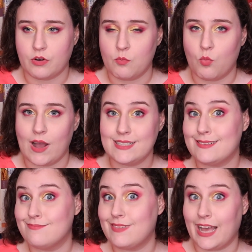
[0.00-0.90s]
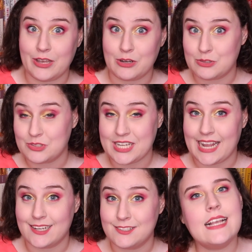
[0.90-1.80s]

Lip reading: from what I understand.